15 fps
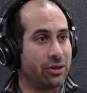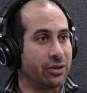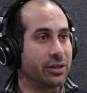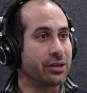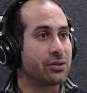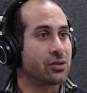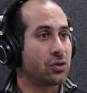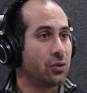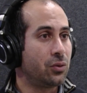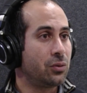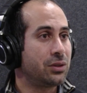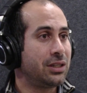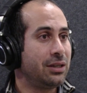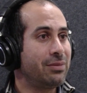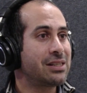learning. So
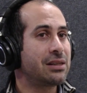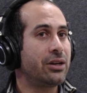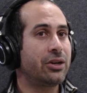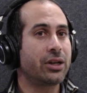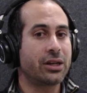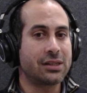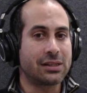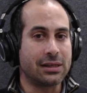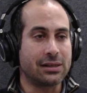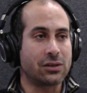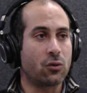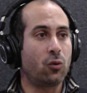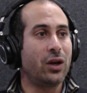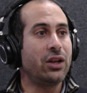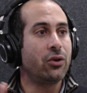team-based learning is
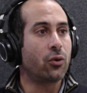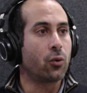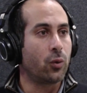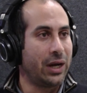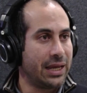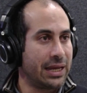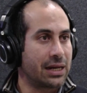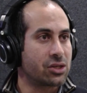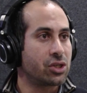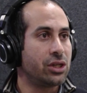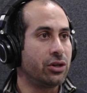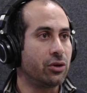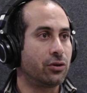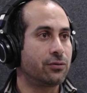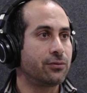a well-known way
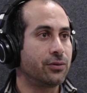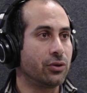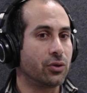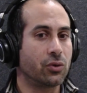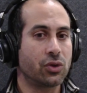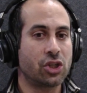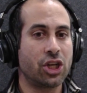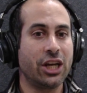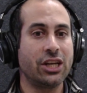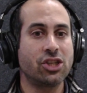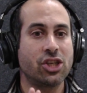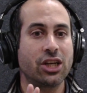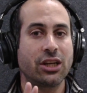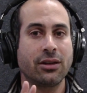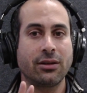actually of
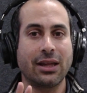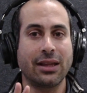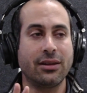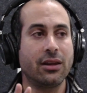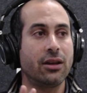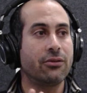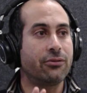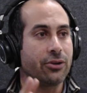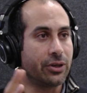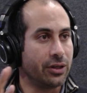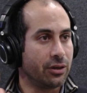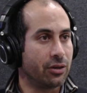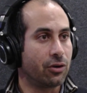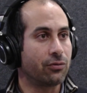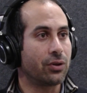changing the
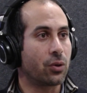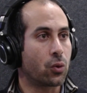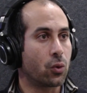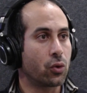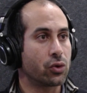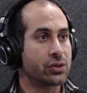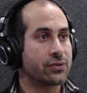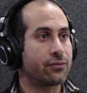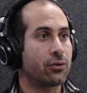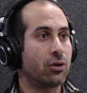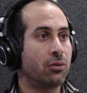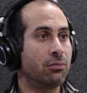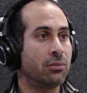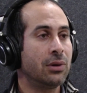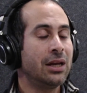delivery of the course
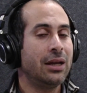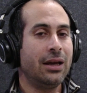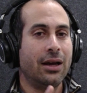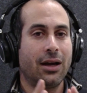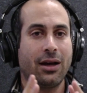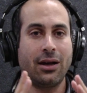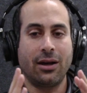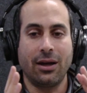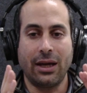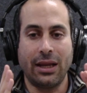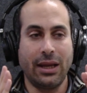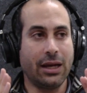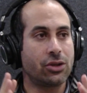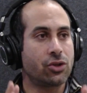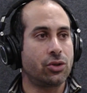from a
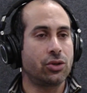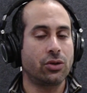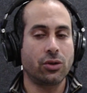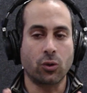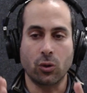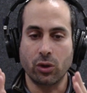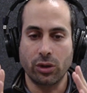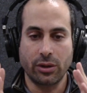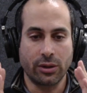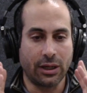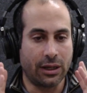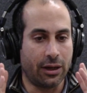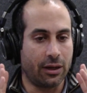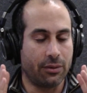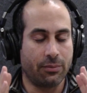lecturer or
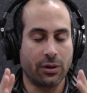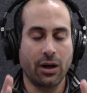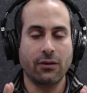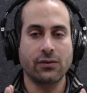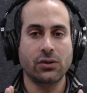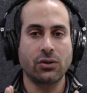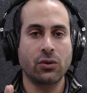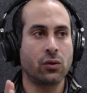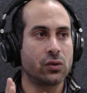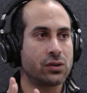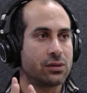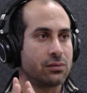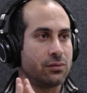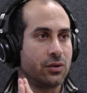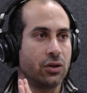a professor who
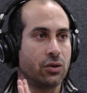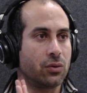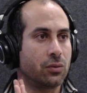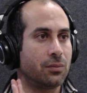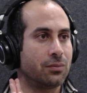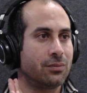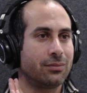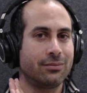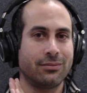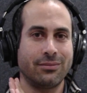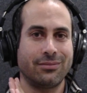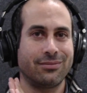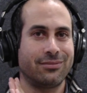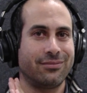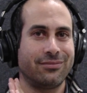is
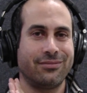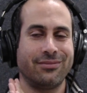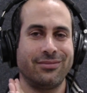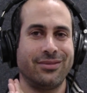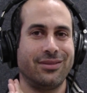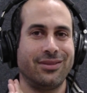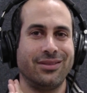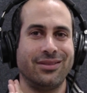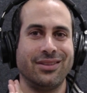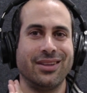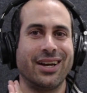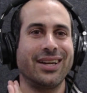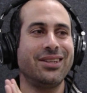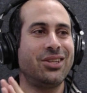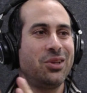
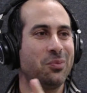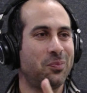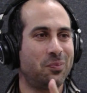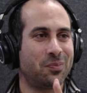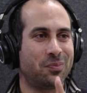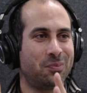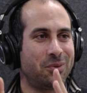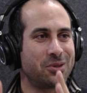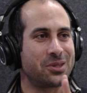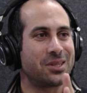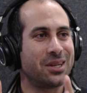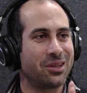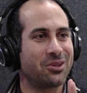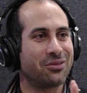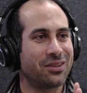
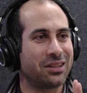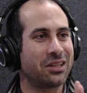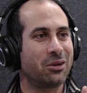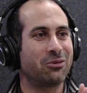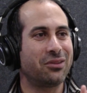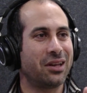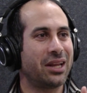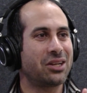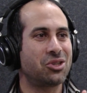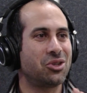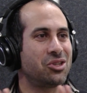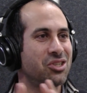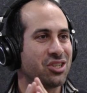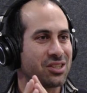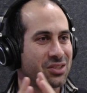90% of the time of the
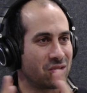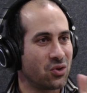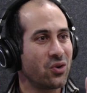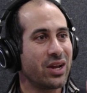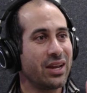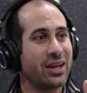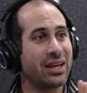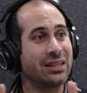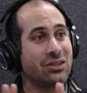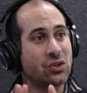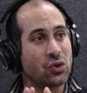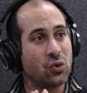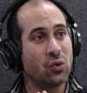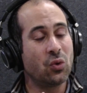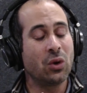lecture is just talking
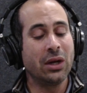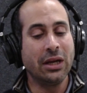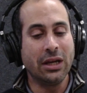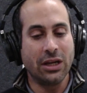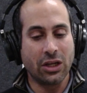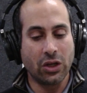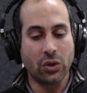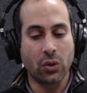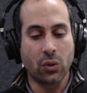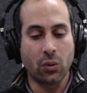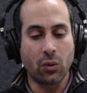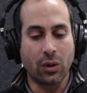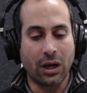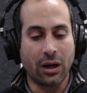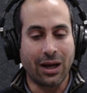into
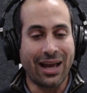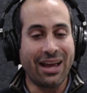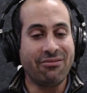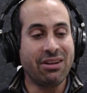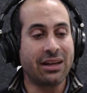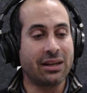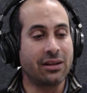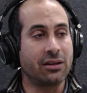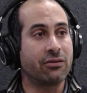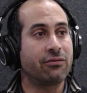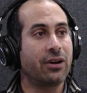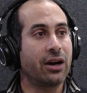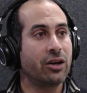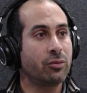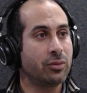having an
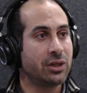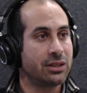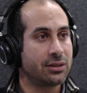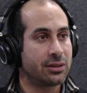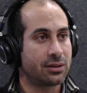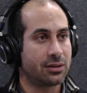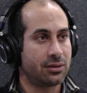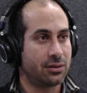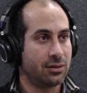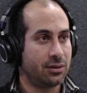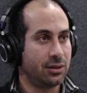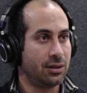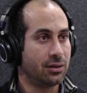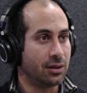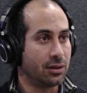environment
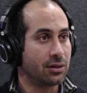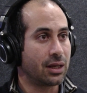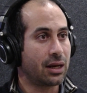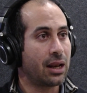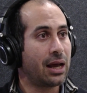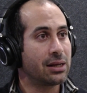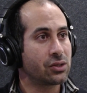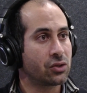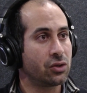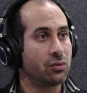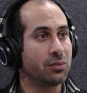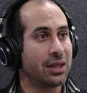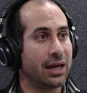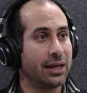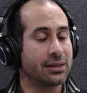in the
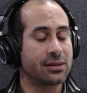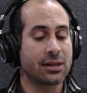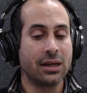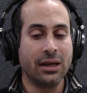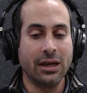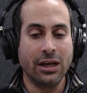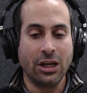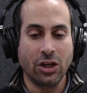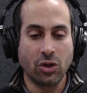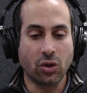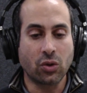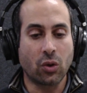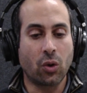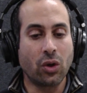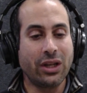classroom that
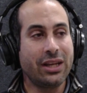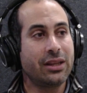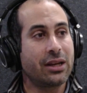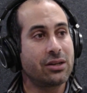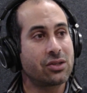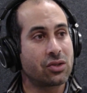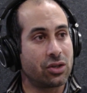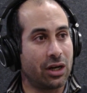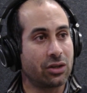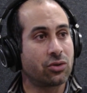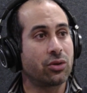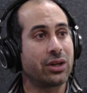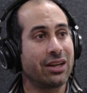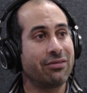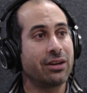not only the
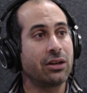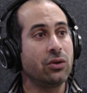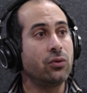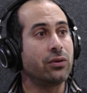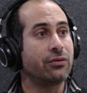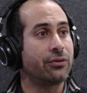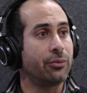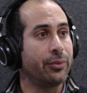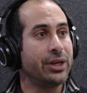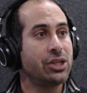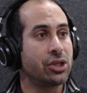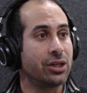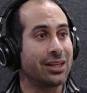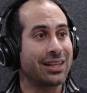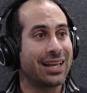instructor giving new
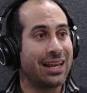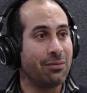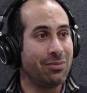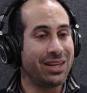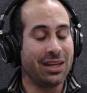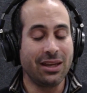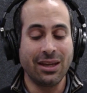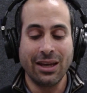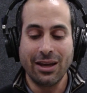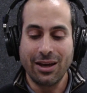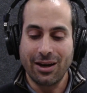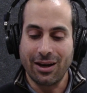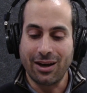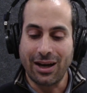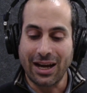information, it can be
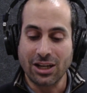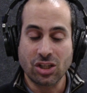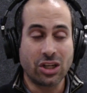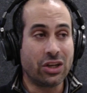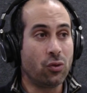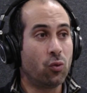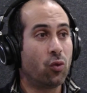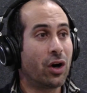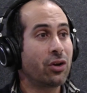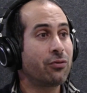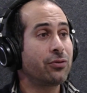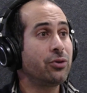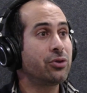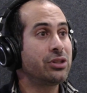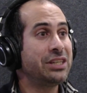actually one
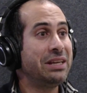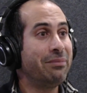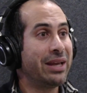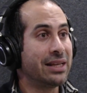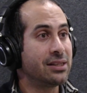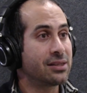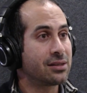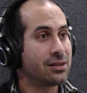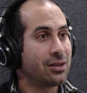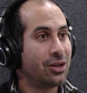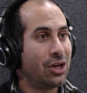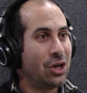of your teammates